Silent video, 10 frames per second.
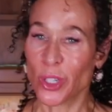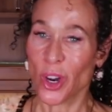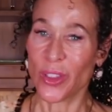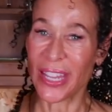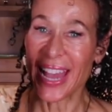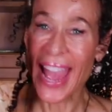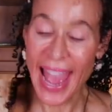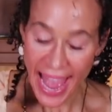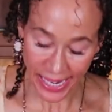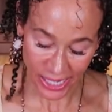which are the
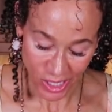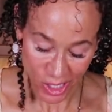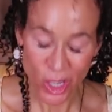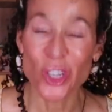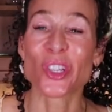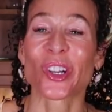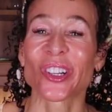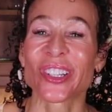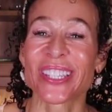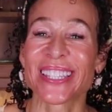added
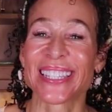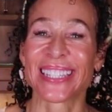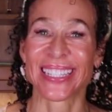sugars.